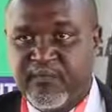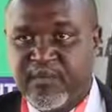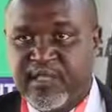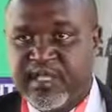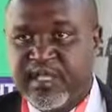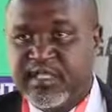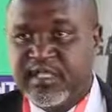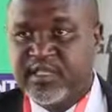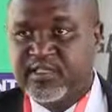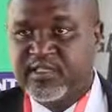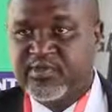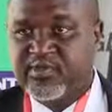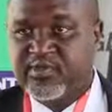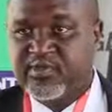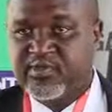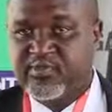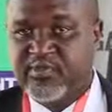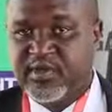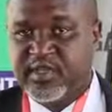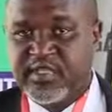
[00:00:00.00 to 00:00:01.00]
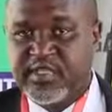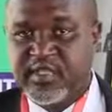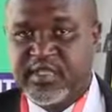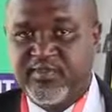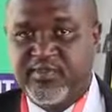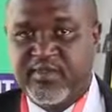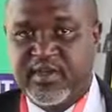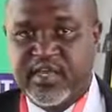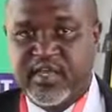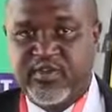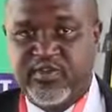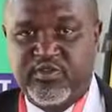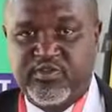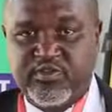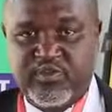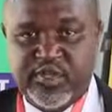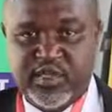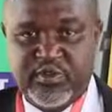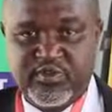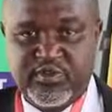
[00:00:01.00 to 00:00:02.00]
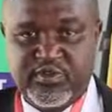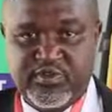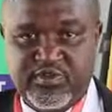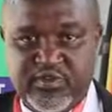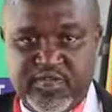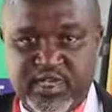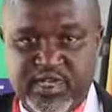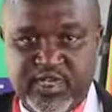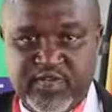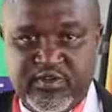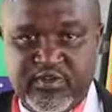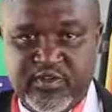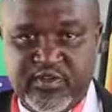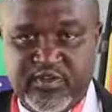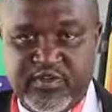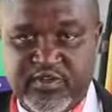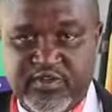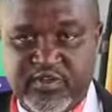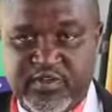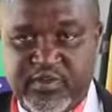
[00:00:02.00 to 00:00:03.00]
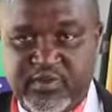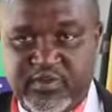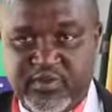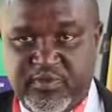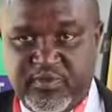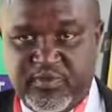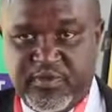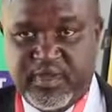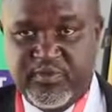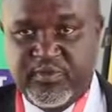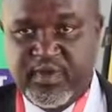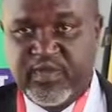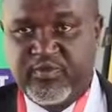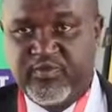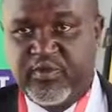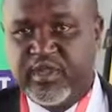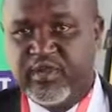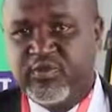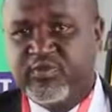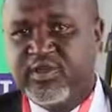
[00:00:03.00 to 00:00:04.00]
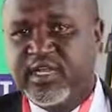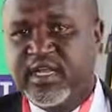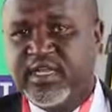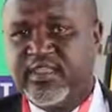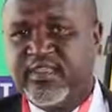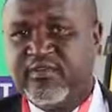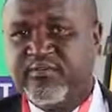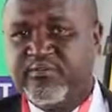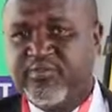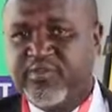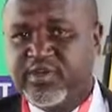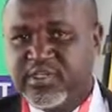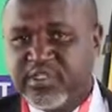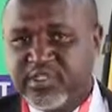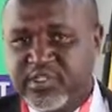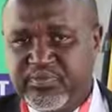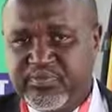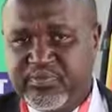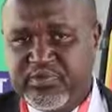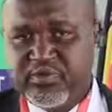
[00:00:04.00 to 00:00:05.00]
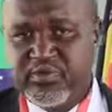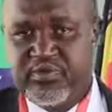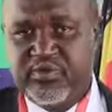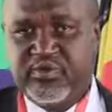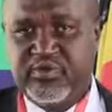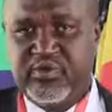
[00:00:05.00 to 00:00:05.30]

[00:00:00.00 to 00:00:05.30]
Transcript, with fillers: But that does not mean that we cannot be able to get rid of this problem. And when you look at the principle